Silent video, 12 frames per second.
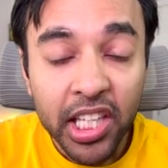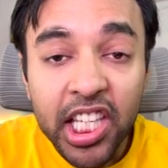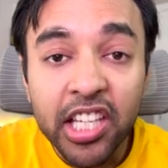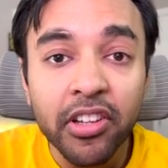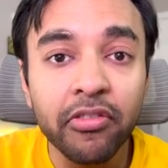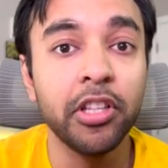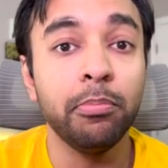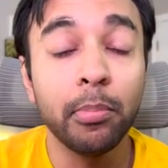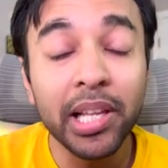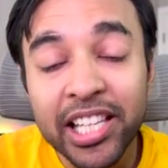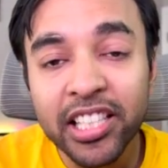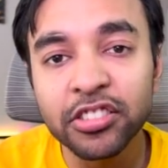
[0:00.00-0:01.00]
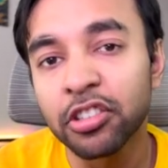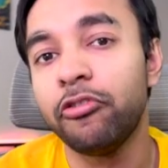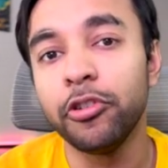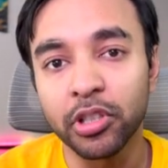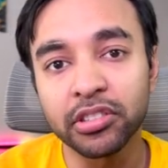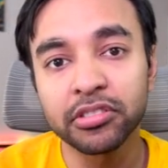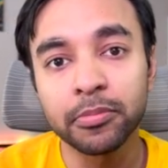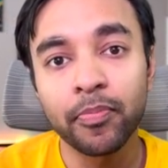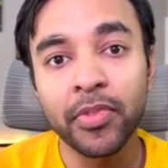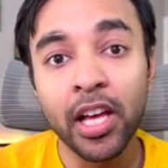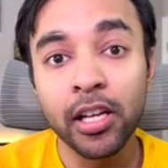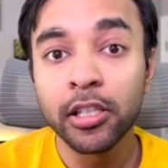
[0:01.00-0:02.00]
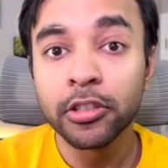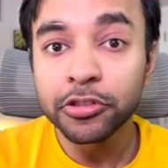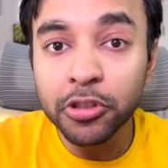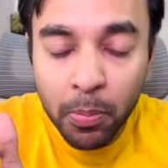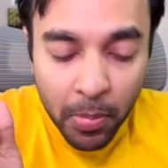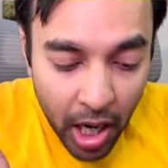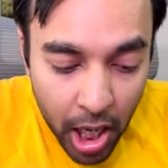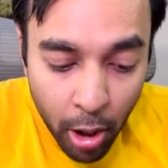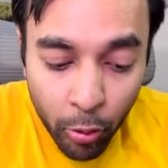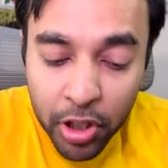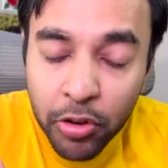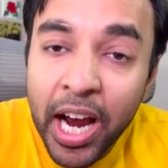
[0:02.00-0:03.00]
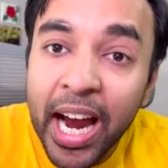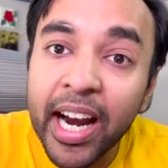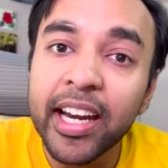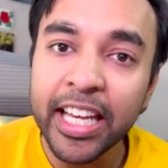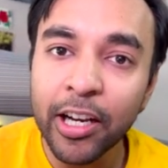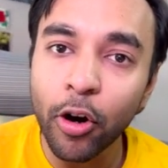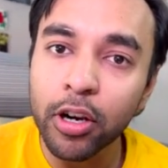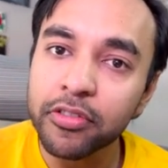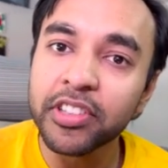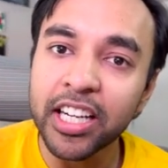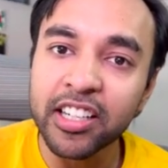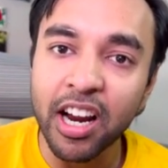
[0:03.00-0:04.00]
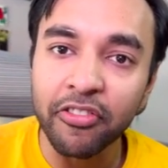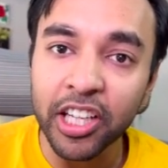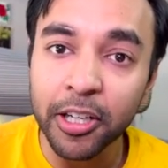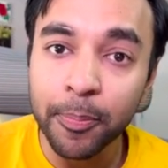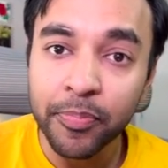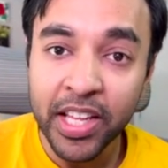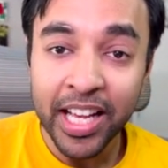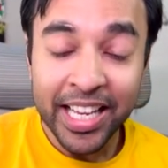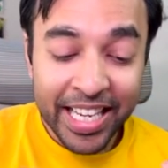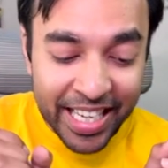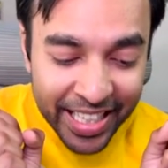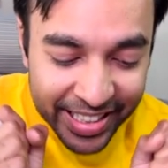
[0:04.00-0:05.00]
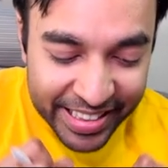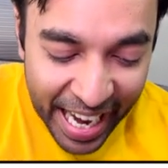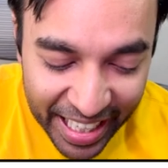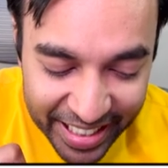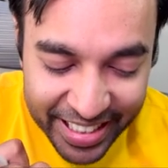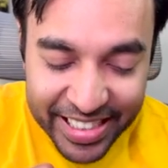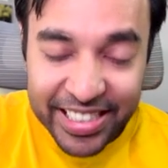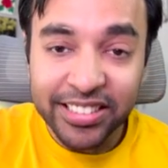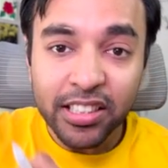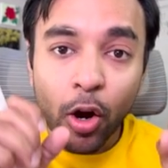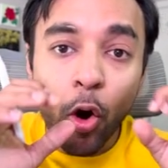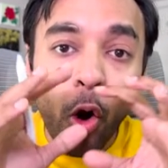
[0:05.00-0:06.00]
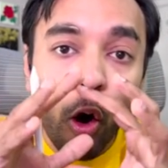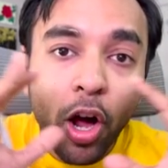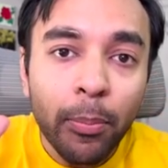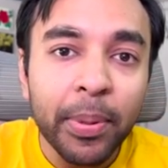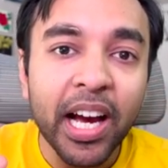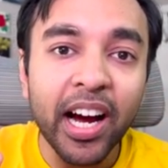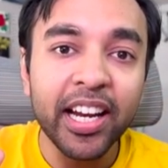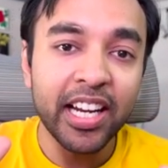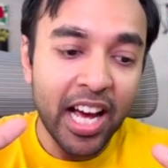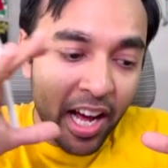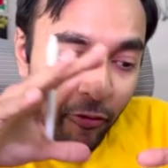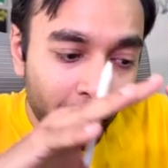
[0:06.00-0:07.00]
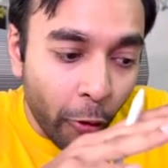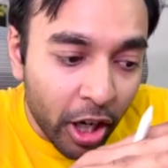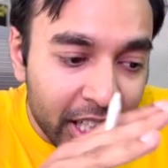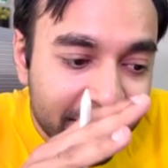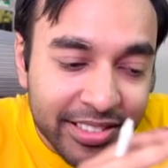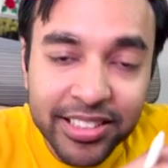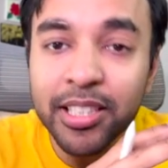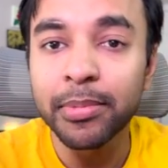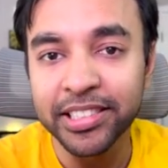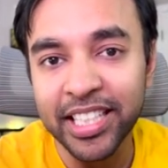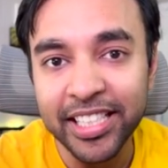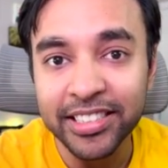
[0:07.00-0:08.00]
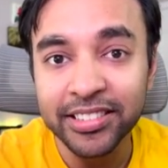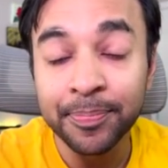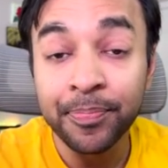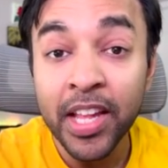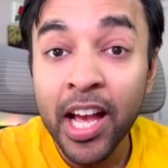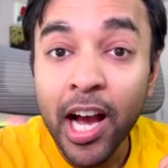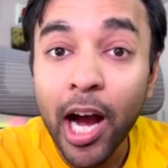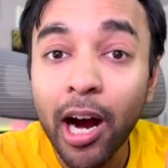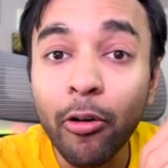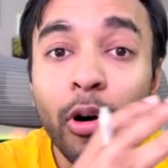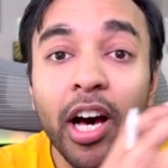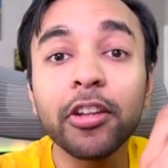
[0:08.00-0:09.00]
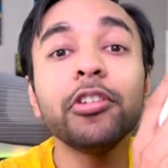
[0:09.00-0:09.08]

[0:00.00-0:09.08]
even with millions of viewers. So how are you handling all of that traffic? That is all behind what system design is. How are you